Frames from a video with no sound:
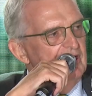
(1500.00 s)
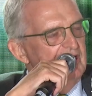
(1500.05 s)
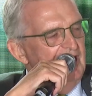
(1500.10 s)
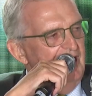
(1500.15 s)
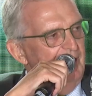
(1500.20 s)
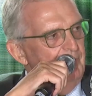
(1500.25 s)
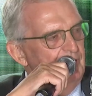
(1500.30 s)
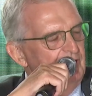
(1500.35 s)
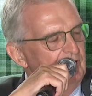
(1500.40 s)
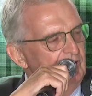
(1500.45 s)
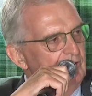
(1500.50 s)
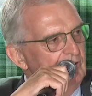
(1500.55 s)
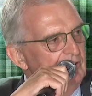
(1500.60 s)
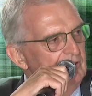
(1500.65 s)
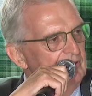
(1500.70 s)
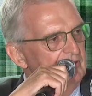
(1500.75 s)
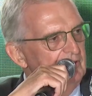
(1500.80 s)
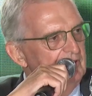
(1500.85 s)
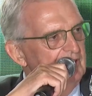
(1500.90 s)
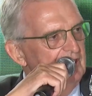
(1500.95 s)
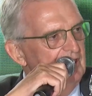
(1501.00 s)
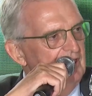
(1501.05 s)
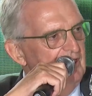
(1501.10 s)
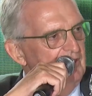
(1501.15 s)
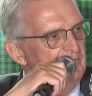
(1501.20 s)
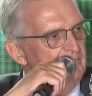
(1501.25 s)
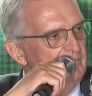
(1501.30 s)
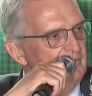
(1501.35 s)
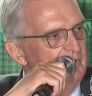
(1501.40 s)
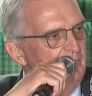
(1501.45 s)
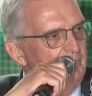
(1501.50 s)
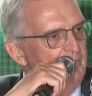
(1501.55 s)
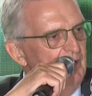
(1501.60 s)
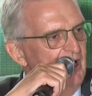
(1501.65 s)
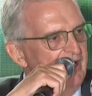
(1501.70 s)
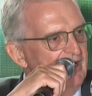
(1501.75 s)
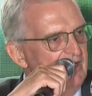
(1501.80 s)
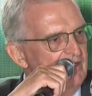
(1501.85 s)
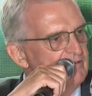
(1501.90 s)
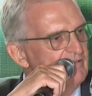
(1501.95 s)
capital
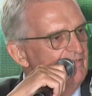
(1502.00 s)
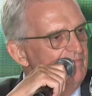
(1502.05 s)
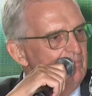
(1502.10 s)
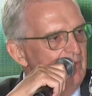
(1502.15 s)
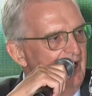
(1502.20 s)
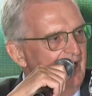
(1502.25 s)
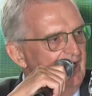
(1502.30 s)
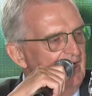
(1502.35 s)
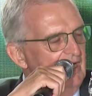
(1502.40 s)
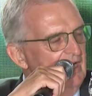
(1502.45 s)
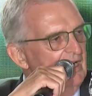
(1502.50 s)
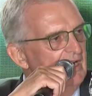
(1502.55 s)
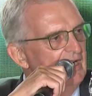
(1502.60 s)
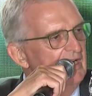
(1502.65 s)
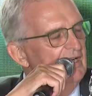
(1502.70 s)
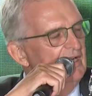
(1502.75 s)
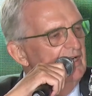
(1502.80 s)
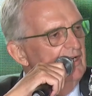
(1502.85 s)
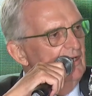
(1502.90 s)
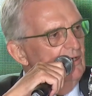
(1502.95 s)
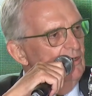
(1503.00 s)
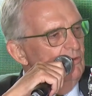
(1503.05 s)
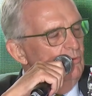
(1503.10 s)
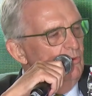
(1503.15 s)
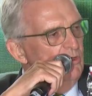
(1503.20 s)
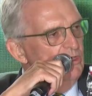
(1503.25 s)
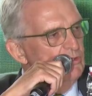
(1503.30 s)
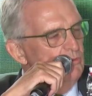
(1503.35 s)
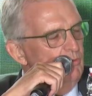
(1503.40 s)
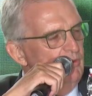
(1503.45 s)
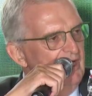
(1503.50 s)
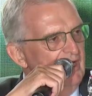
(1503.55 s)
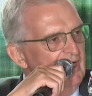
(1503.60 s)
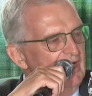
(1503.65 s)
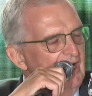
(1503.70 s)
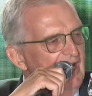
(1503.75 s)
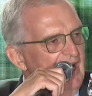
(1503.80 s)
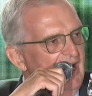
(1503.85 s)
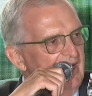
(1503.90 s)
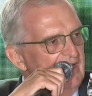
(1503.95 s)
bucket of money, which
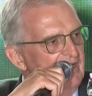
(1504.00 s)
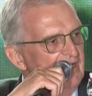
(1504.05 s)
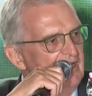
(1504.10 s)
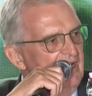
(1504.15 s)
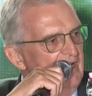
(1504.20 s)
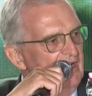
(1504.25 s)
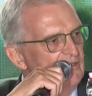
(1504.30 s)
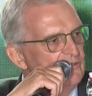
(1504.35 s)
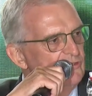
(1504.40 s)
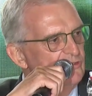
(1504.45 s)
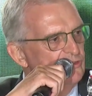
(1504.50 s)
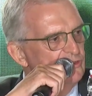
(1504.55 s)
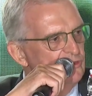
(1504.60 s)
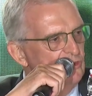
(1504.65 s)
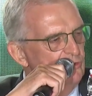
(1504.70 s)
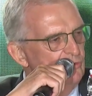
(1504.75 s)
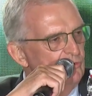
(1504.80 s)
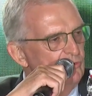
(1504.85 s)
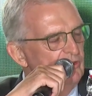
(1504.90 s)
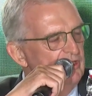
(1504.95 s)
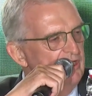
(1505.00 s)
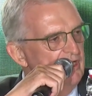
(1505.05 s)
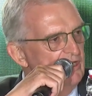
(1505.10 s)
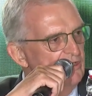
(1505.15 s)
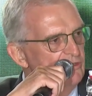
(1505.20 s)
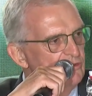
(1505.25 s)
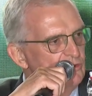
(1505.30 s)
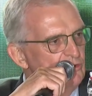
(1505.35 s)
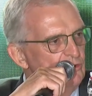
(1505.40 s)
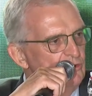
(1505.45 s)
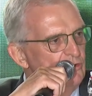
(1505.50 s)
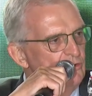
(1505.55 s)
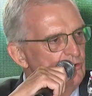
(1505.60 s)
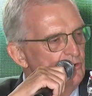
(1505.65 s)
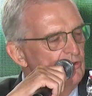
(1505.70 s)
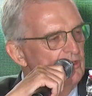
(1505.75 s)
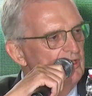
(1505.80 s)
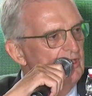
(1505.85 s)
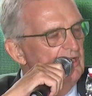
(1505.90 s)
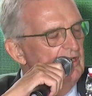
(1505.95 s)
we allocate solely
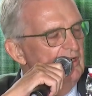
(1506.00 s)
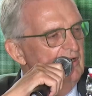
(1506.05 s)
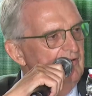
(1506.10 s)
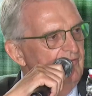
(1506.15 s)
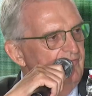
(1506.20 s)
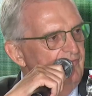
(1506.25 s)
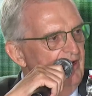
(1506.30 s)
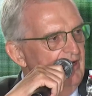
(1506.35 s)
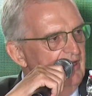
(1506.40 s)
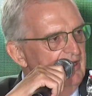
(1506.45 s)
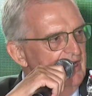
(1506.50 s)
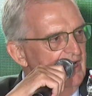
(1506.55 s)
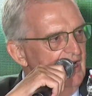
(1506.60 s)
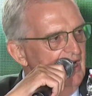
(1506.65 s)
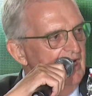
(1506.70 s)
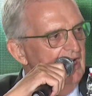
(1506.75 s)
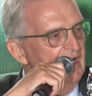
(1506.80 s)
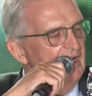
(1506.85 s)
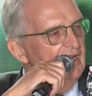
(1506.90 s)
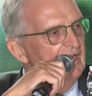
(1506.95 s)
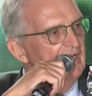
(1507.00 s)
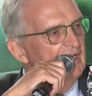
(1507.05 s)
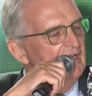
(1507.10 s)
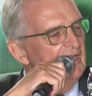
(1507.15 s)
to funding